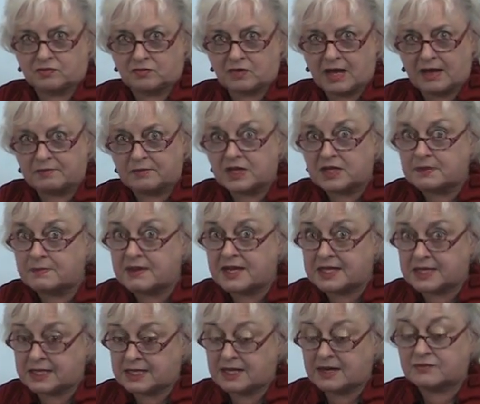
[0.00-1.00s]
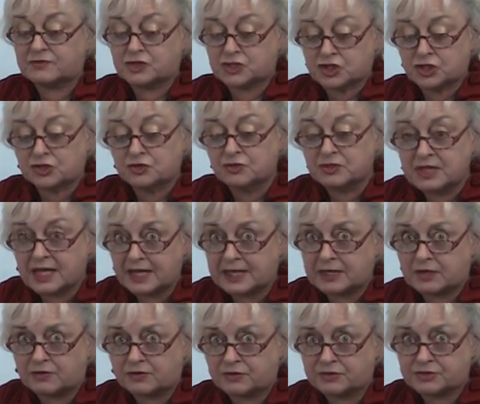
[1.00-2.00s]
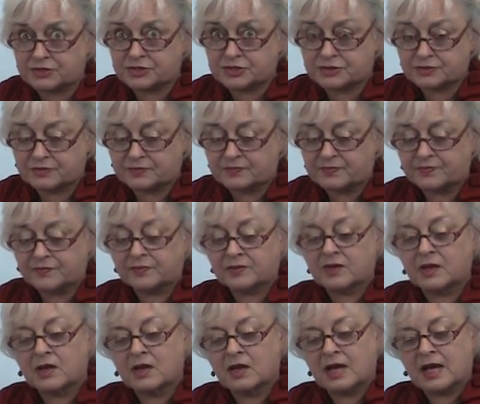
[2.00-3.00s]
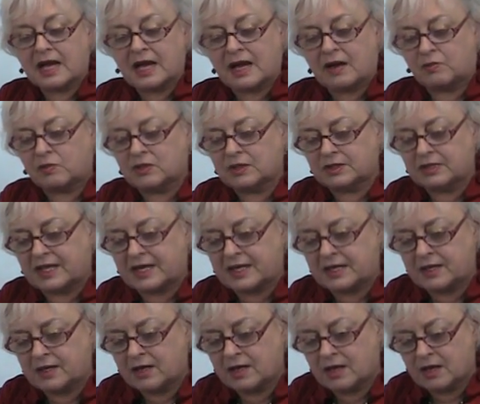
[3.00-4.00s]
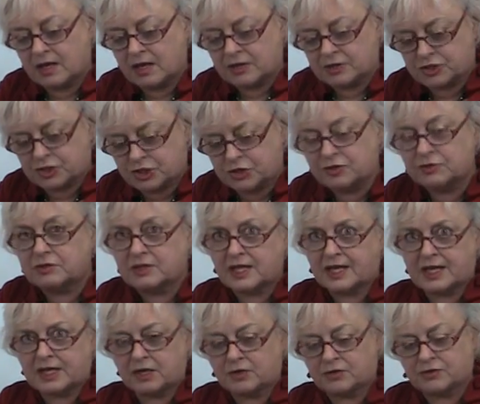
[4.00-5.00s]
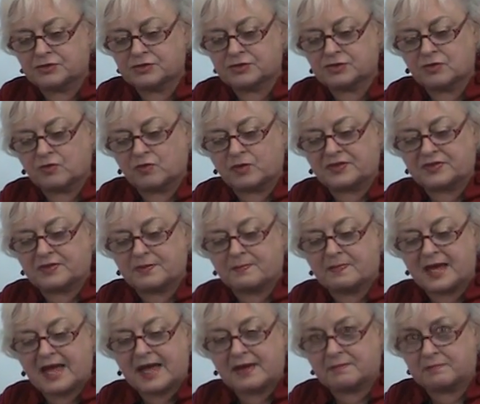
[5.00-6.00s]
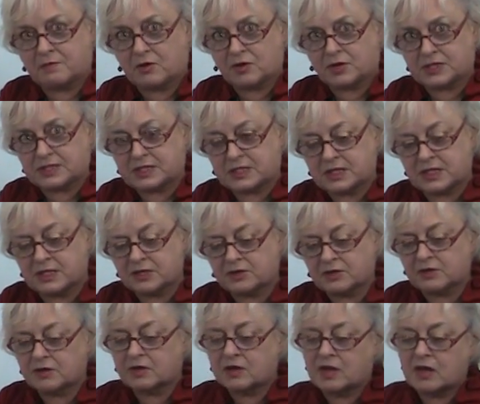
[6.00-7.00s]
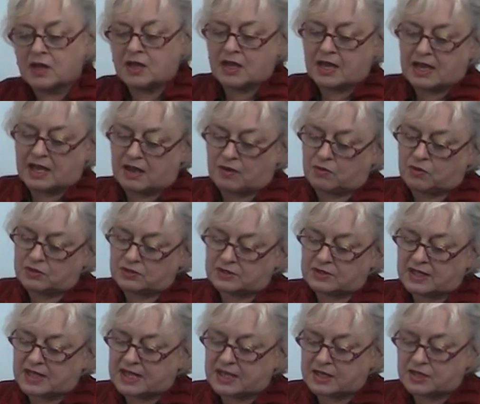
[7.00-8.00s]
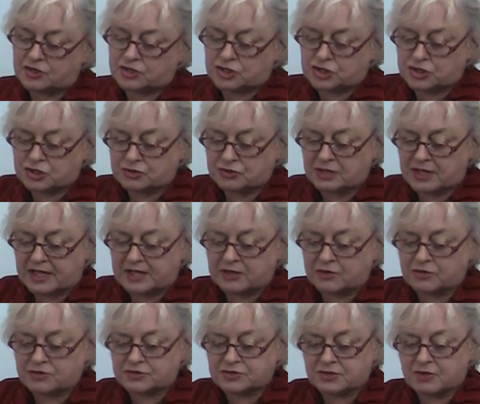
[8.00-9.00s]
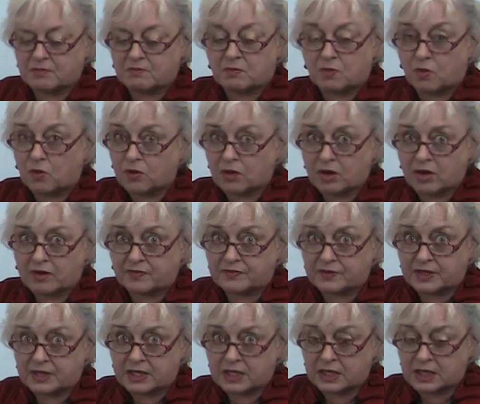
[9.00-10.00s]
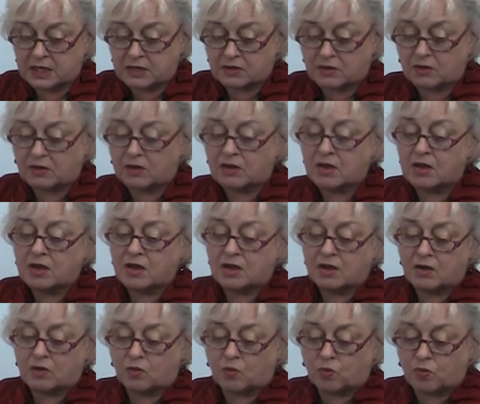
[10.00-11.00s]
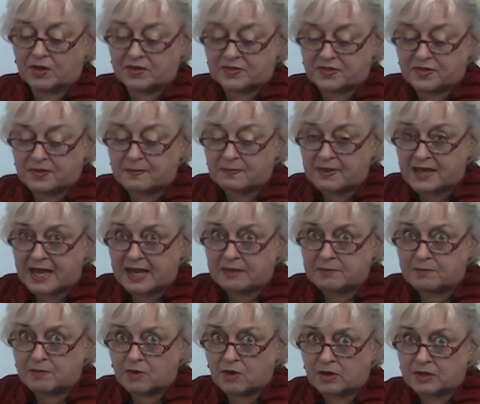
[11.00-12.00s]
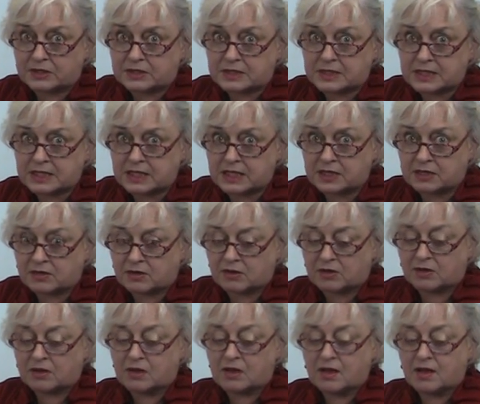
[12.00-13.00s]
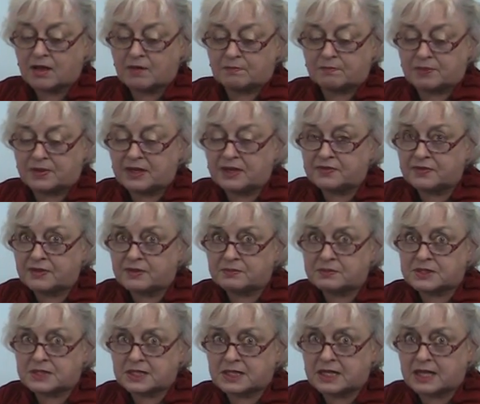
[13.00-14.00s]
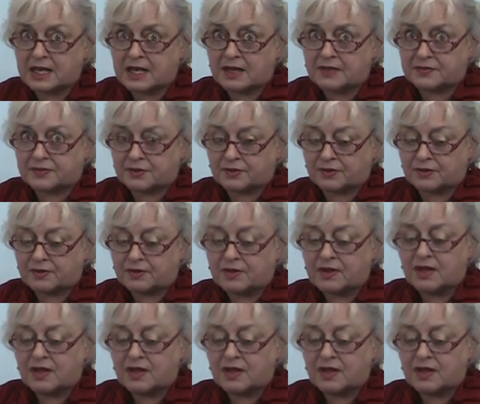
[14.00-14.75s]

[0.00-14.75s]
I'm going to make it have 2 layers, I will lay 2 layers with the back marked here. I will lay 2 layers more over here with the back marked here. Pin them together